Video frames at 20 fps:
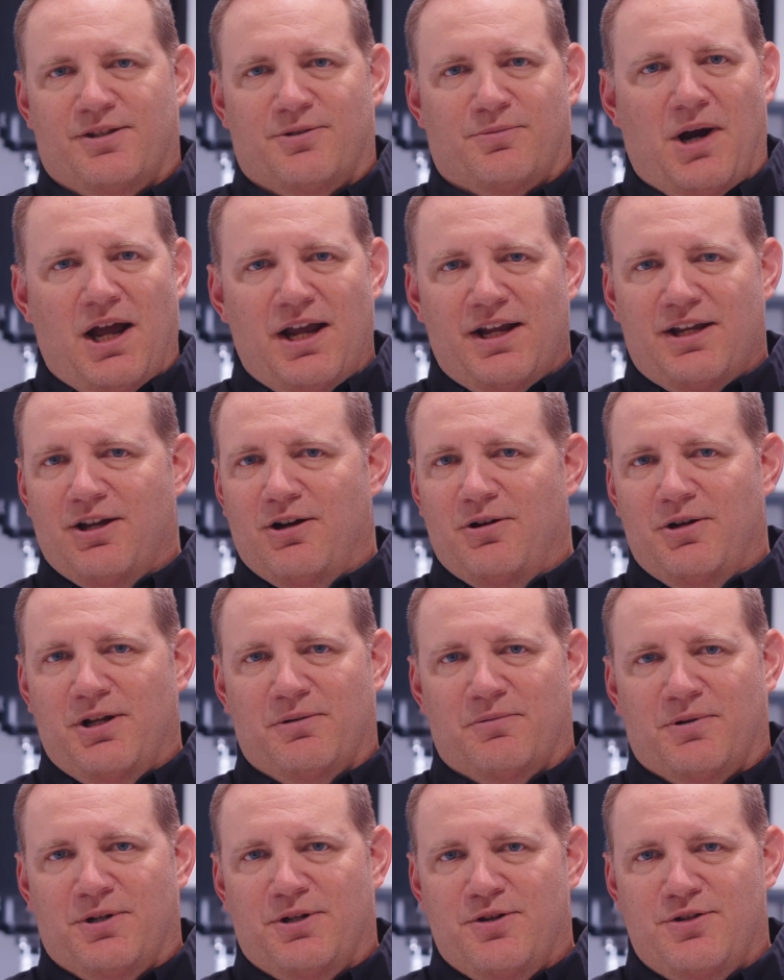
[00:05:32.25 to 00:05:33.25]
The right
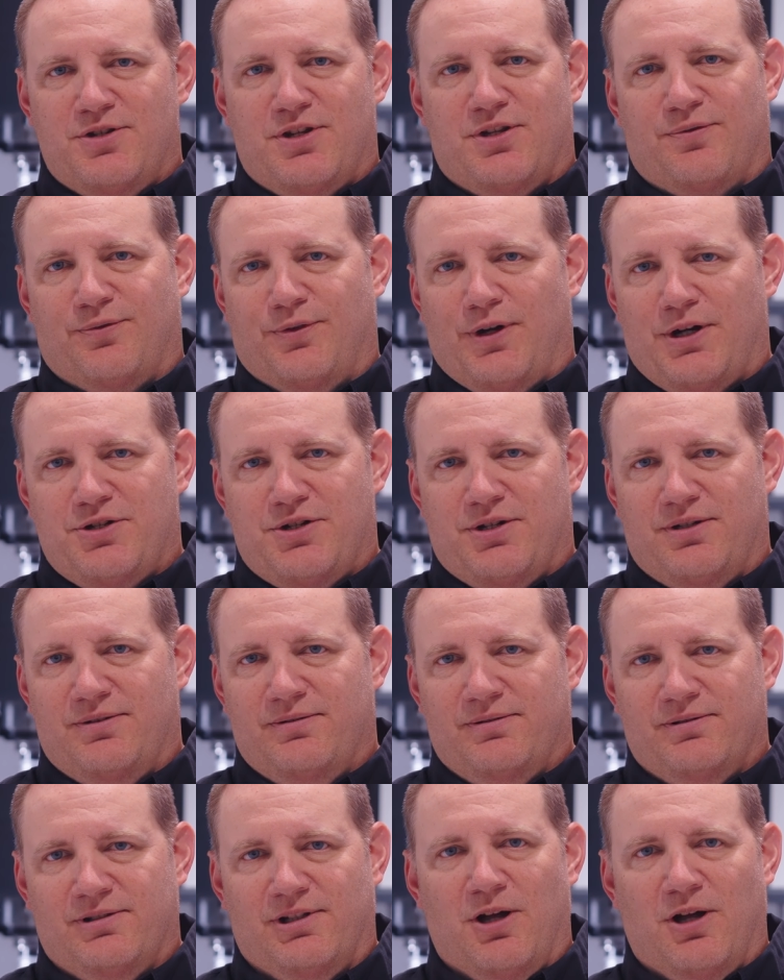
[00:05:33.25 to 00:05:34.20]
coating reduces friction,